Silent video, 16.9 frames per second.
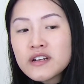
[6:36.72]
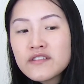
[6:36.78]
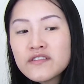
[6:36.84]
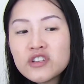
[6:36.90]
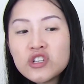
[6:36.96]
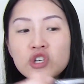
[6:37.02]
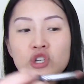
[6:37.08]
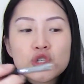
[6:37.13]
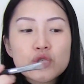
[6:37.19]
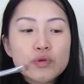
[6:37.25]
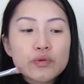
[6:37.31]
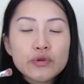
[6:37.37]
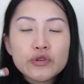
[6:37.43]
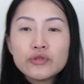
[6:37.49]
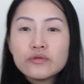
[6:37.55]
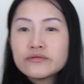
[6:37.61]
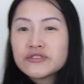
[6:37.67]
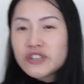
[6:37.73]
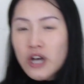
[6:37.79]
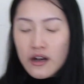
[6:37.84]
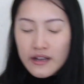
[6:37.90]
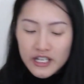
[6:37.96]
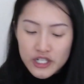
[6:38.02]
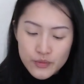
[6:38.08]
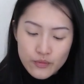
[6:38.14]
a bit of a neutral
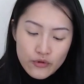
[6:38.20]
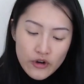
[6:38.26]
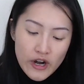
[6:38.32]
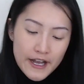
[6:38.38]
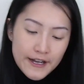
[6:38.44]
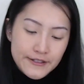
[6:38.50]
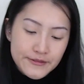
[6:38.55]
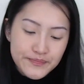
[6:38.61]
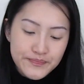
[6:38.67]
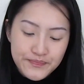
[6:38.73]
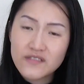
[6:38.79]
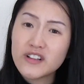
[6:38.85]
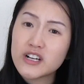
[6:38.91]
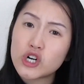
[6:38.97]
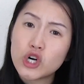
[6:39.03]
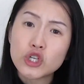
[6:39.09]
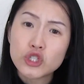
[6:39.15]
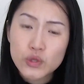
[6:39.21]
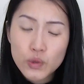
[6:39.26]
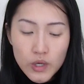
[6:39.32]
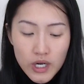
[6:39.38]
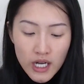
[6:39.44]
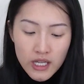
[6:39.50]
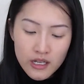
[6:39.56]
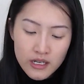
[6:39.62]
darkish brown, kind of like a
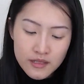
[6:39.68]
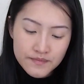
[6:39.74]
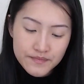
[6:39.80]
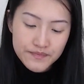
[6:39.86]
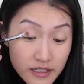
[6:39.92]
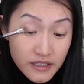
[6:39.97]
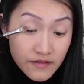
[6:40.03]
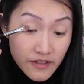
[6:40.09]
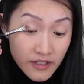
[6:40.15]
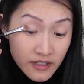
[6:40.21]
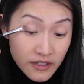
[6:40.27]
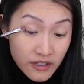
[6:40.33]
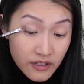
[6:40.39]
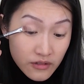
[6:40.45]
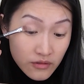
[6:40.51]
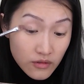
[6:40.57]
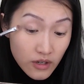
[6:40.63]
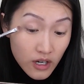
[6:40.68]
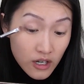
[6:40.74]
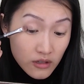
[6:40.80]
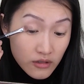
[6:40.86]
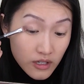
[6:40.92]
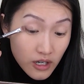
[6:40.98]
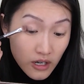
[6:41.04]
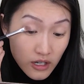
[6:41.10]
contour colour. Just feeling a little,
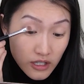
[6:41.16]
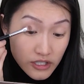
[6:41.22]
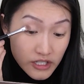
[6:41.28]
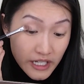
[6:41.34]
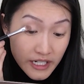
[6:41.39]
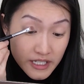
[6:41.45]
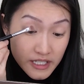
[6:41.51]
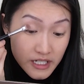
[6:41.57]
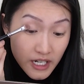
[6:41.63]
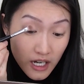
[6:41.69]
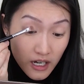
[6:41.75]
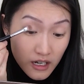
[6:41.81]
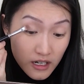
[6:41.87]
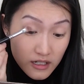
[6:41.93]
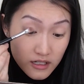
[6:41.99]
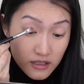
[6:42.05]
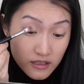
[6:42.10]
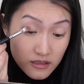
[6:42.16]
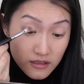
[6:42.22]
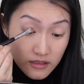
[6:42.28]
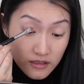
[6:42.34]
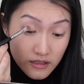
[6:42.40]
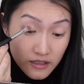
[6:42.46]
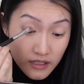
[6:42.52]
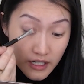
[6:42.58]
oh gosh, that is dark.
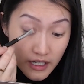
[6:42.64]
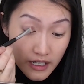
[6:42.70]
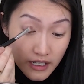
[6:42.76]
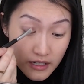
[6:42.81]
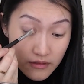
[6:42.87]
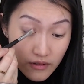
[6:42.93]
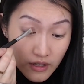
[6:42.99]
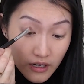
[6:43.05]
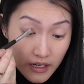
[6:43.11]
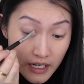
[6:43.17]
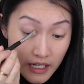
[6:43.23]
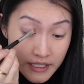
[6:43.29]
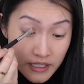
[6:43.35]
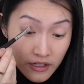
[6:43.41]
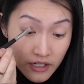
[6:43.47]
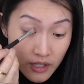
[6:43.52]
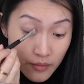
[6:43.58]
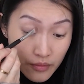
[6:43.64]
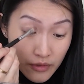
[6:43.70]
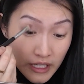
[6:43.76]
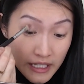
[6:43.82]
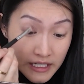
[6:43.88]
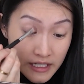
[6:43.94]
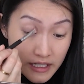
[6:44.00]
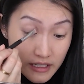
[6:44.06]
Okay, well I guess I gotta
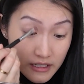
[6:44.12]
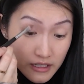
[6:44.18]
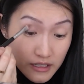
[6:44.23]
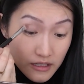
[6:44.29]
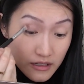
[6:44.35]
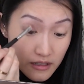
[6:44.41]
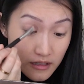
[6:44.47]
blend it.